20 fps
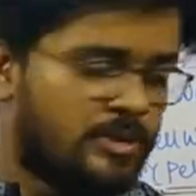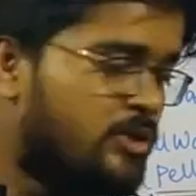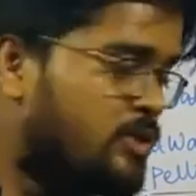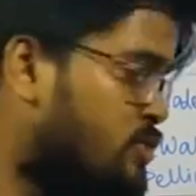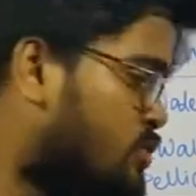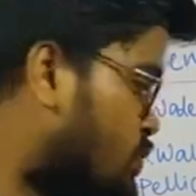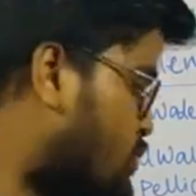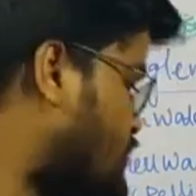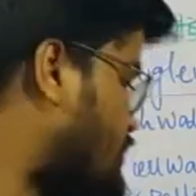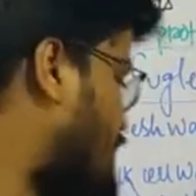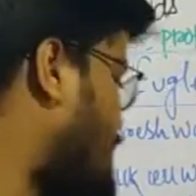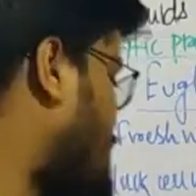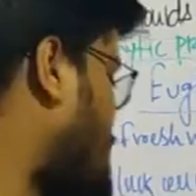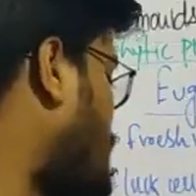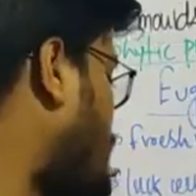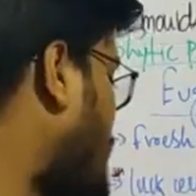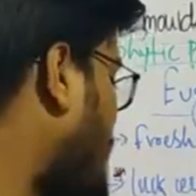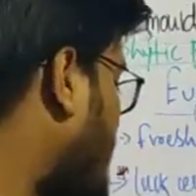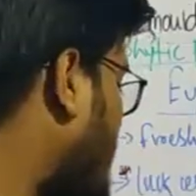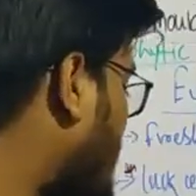so the
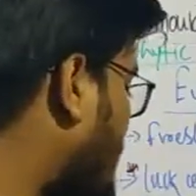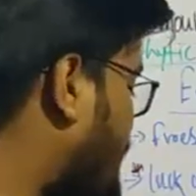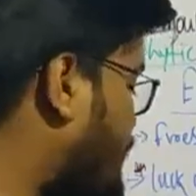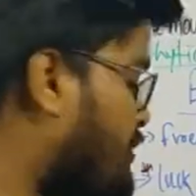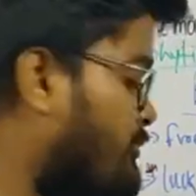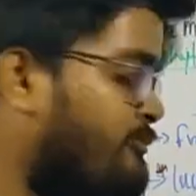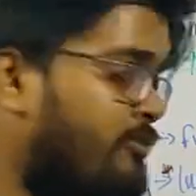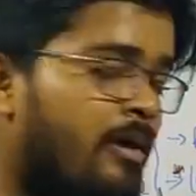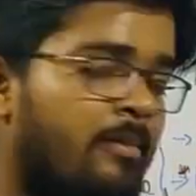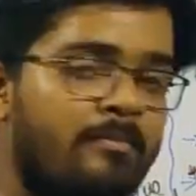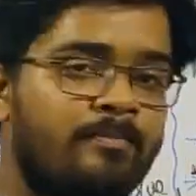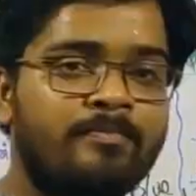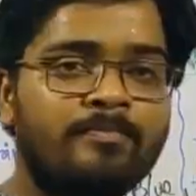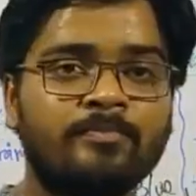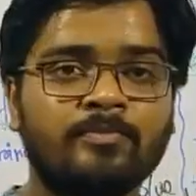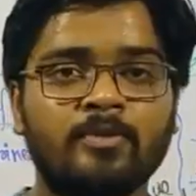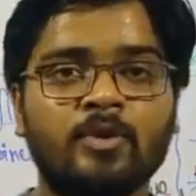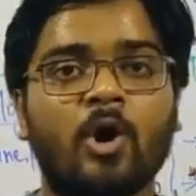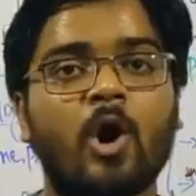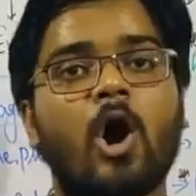euglena perform
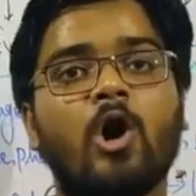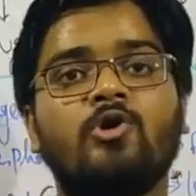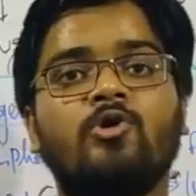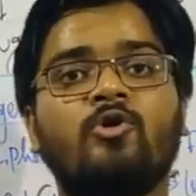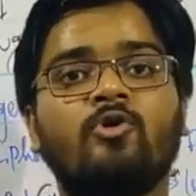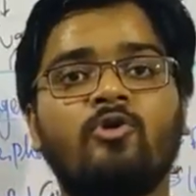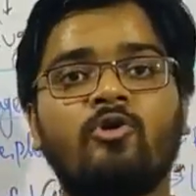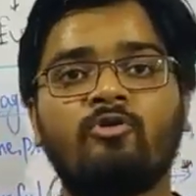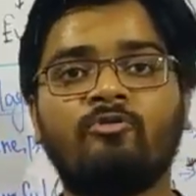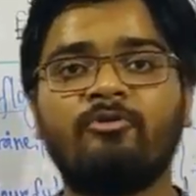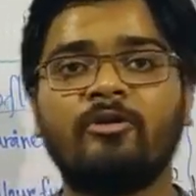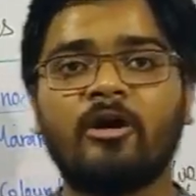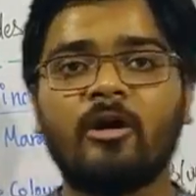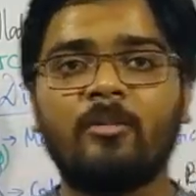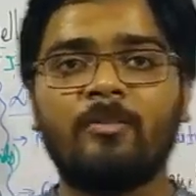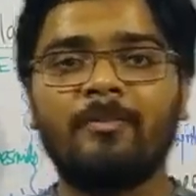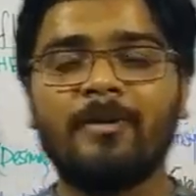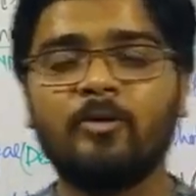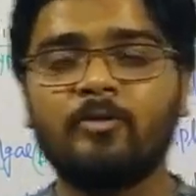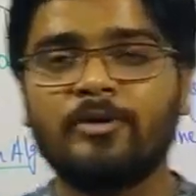autotrophic
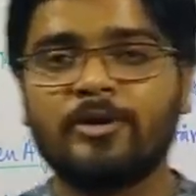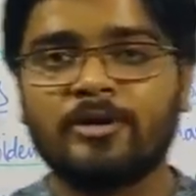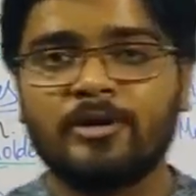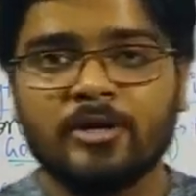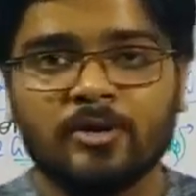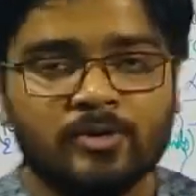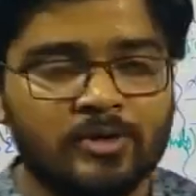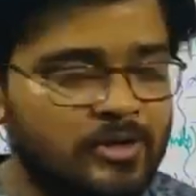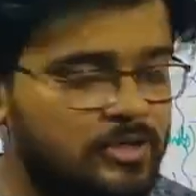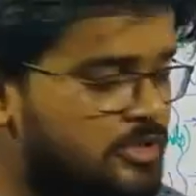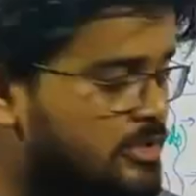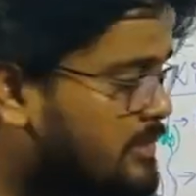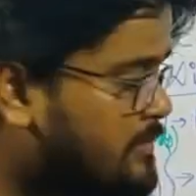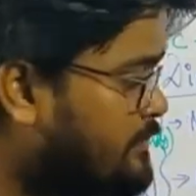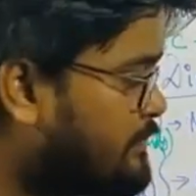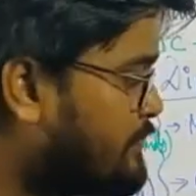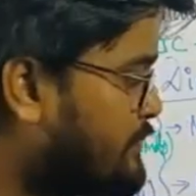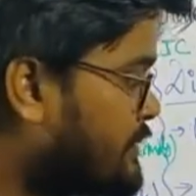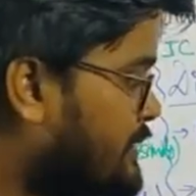of nutrition.